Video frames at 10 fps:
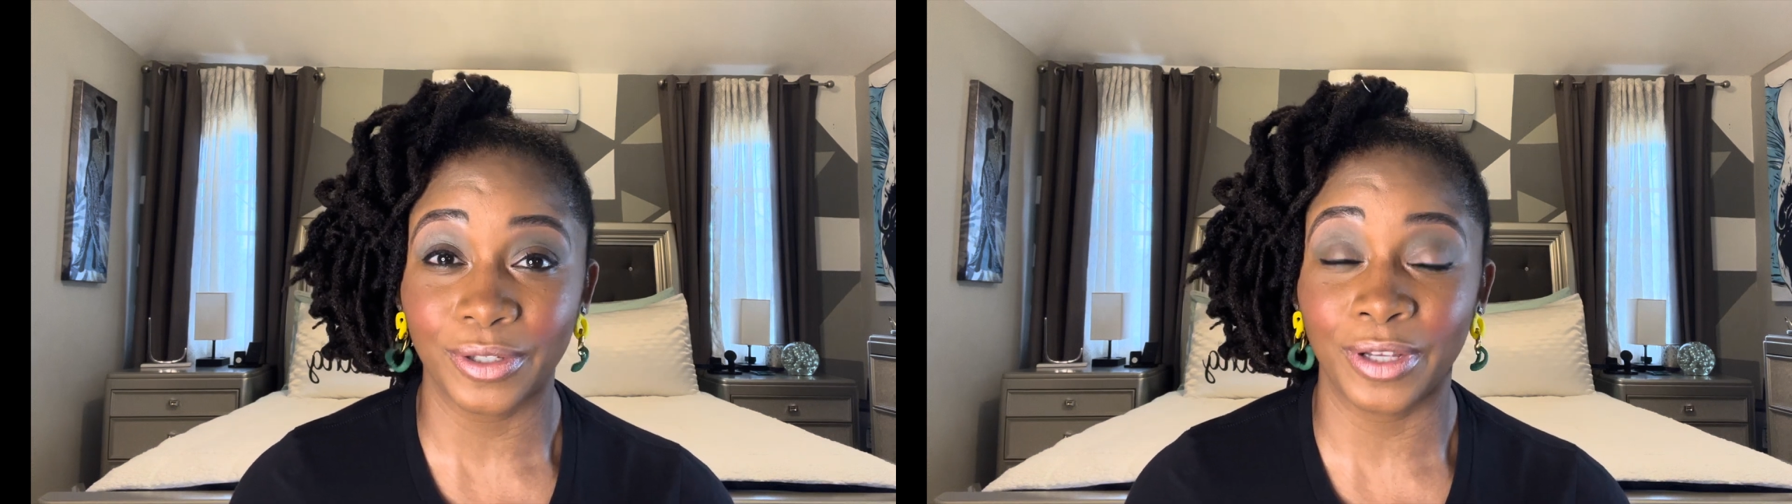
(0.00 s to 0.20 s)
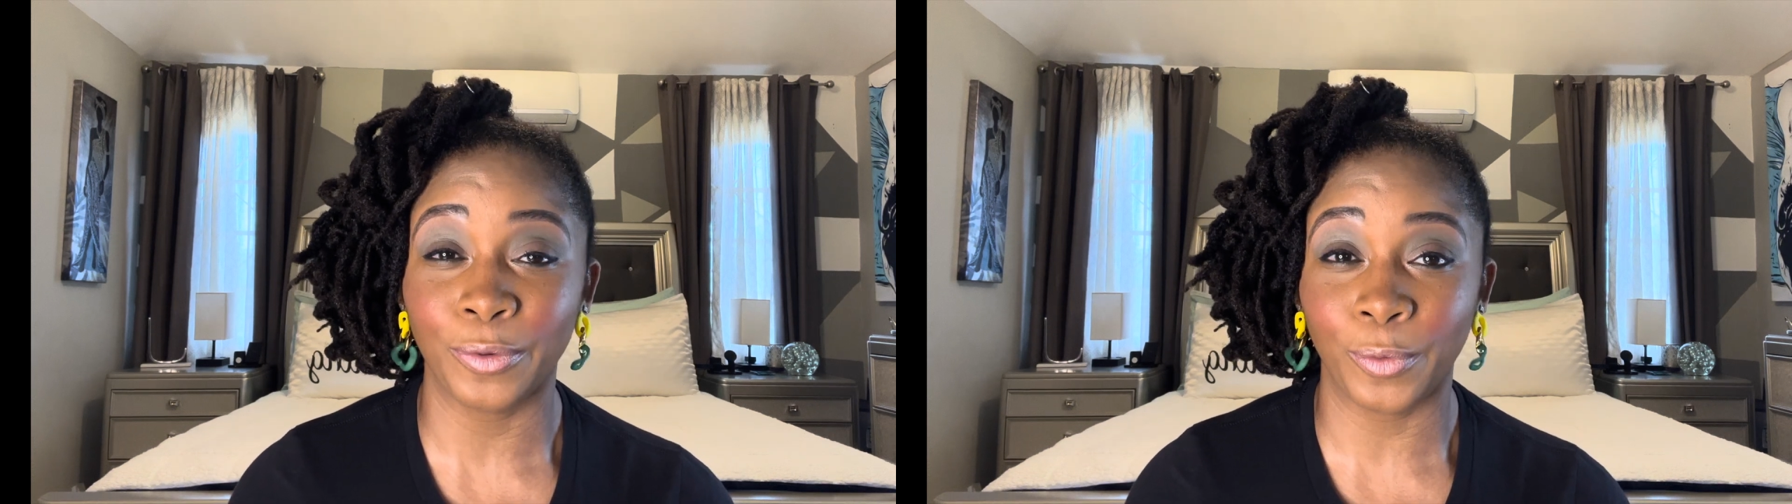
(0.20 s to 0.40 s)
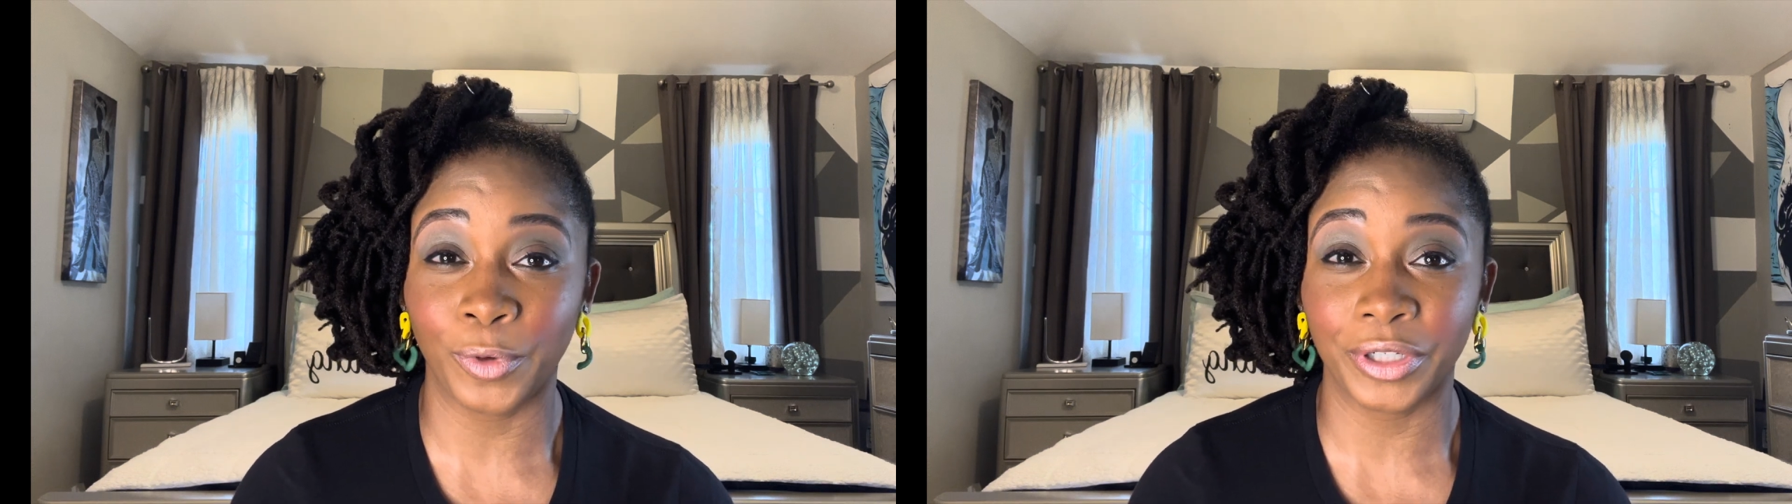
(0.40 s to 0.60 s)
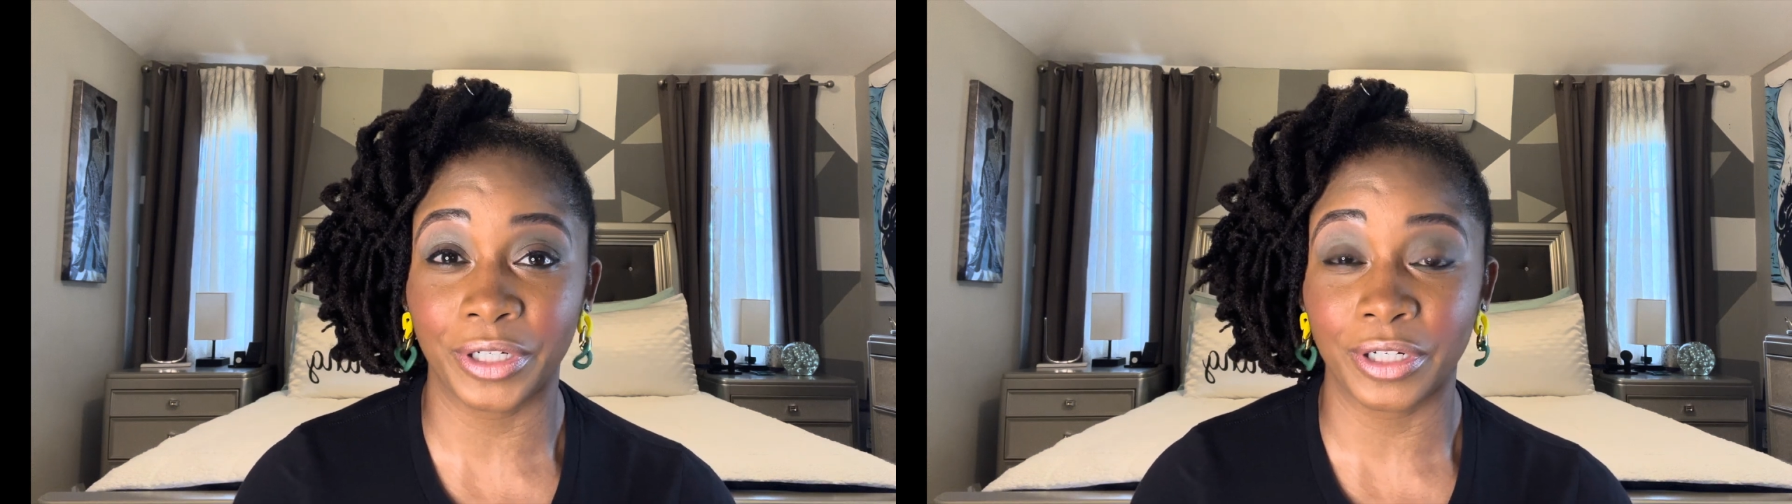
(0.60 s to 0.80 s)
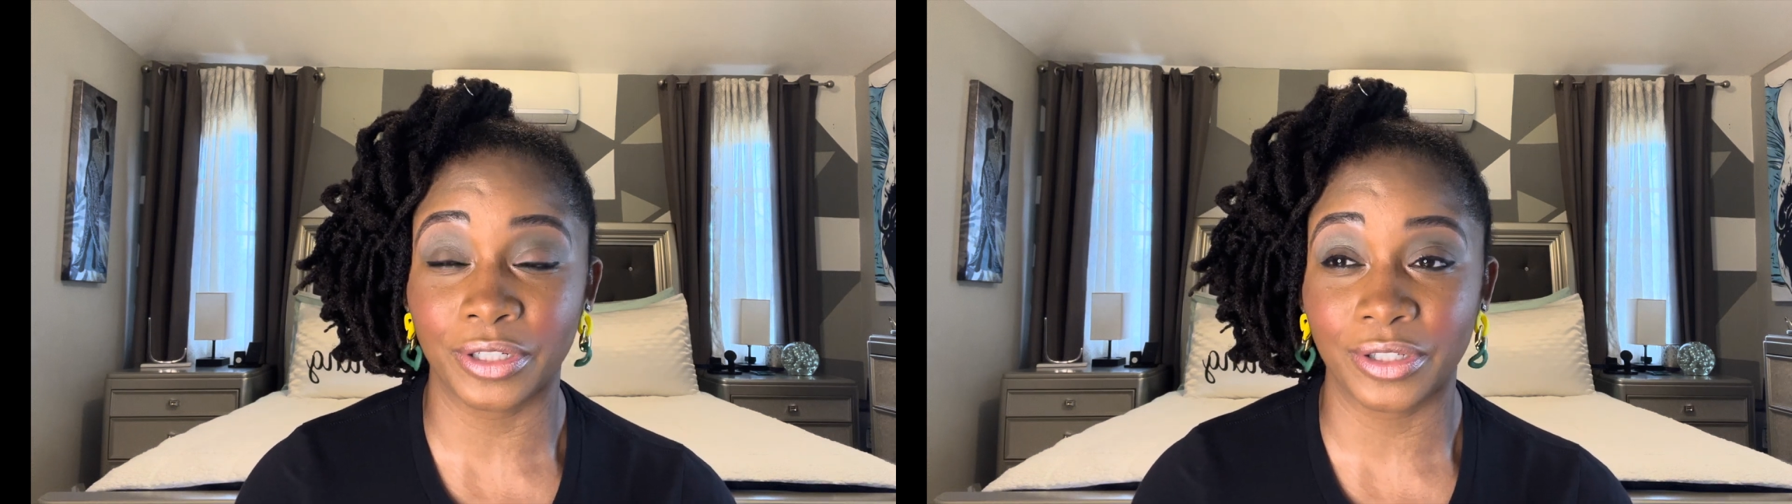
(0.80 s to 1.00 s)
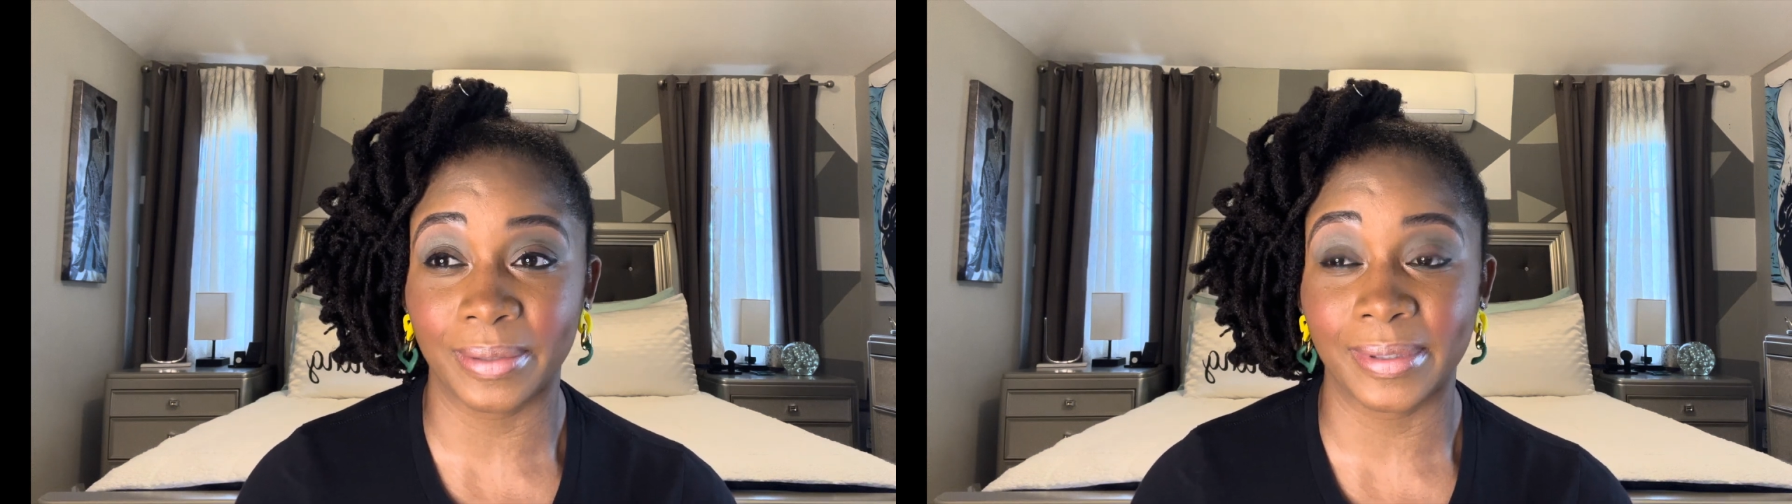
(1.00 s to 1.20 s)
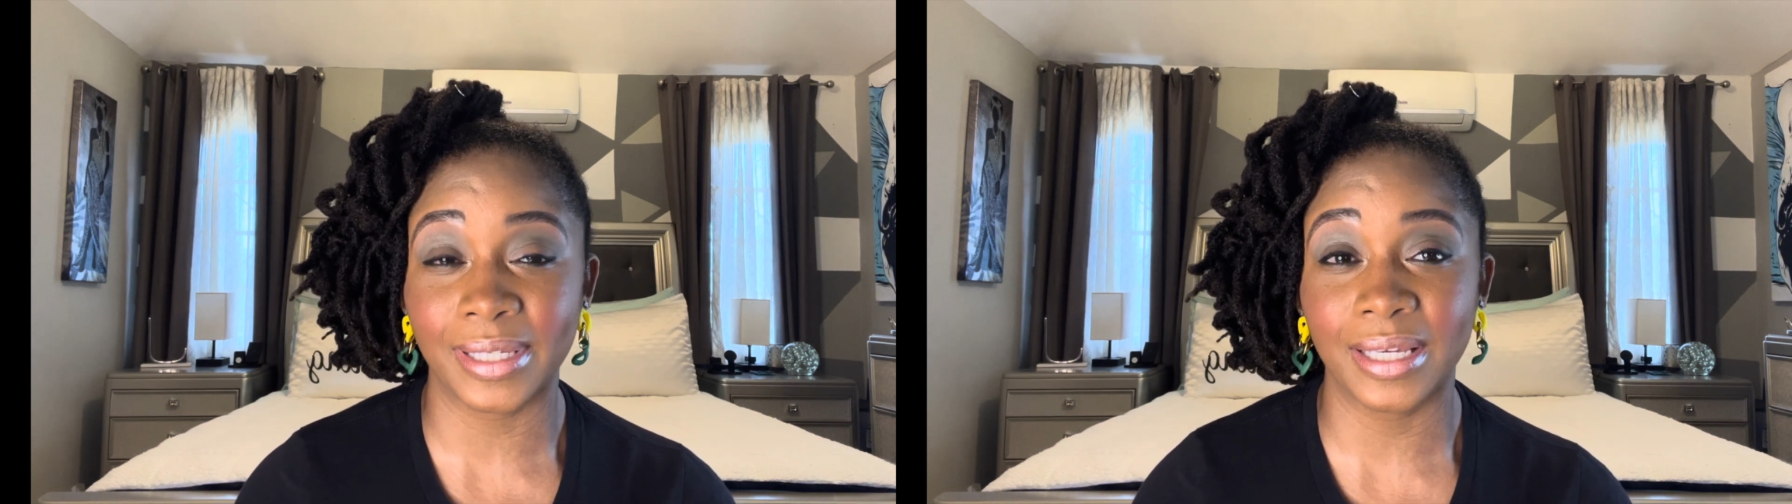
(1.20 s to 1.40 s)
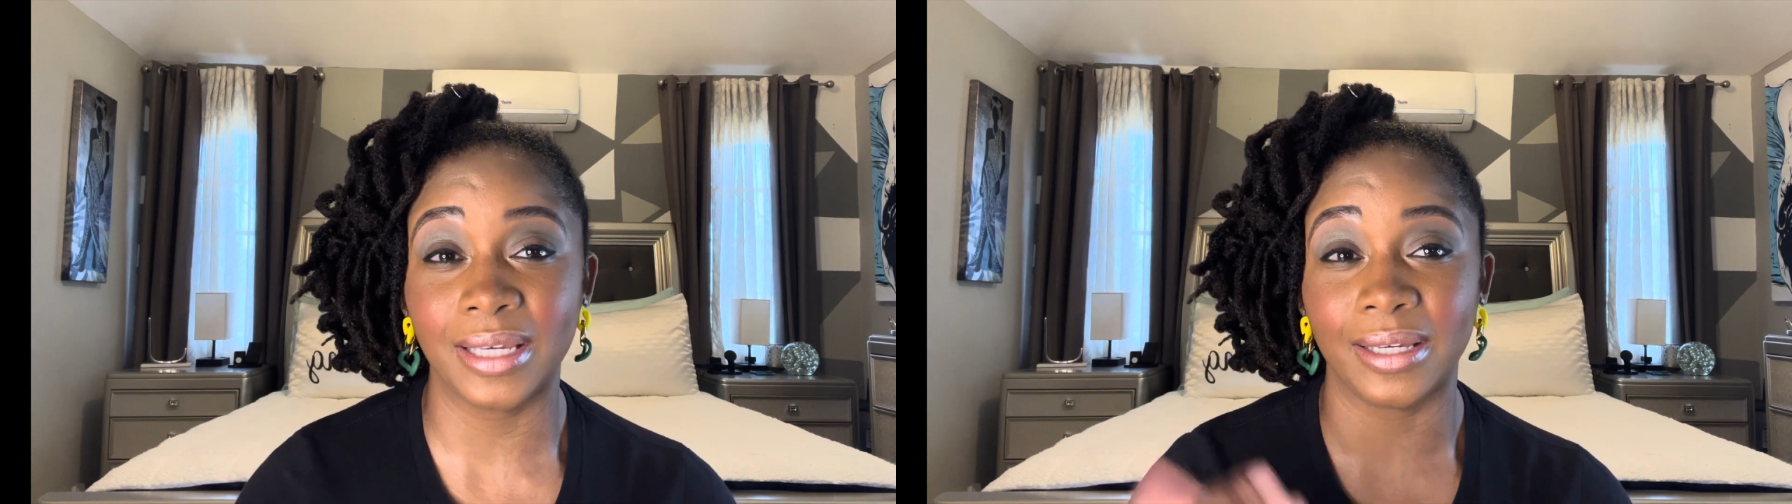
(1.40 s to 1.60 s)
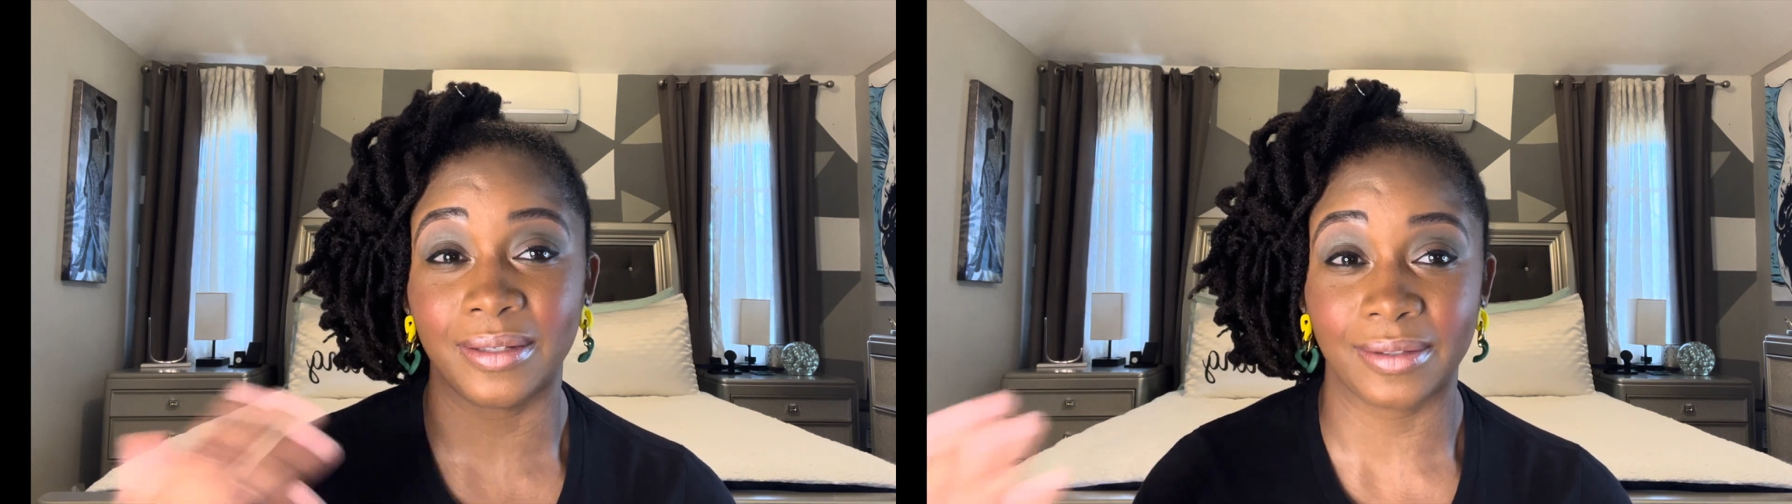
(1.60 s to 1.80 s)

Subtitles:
in order to see